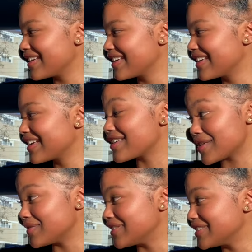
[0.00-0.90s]
Hmm? Cause
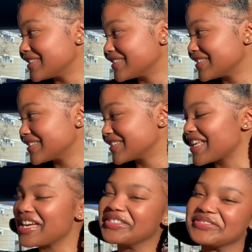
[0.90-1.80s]
I will. Do it. Okay.